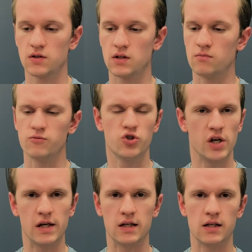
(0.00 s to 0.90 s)
some
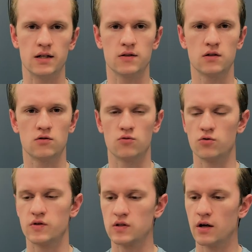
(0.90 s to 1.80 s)
shakiness
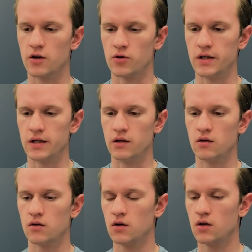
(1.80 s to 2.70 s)
or
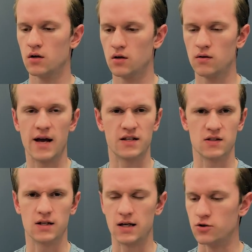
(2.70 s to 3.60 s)
stuttering,
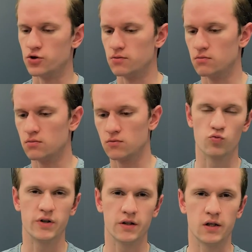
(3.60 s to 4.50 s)
hesitation.
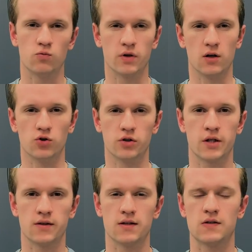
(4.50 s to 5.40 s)
Really, when I
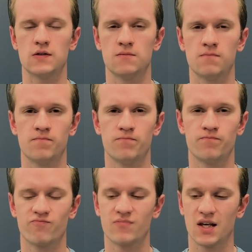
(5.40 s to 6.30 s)
look at this,
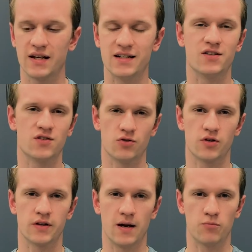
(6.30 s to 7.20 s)
it doesn't
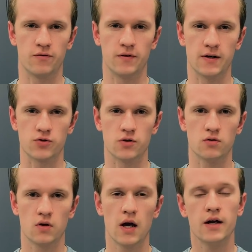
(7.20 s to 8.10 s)
look that
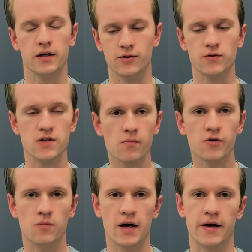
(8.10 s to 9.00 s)
professional. Now, in some
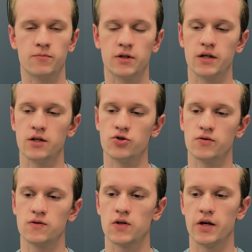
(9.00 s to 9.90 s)
of my
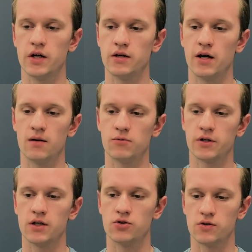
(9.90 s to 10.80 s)
applications and
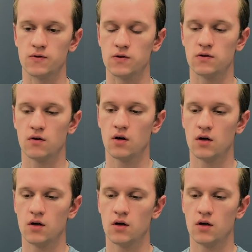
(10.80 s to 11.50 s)
applications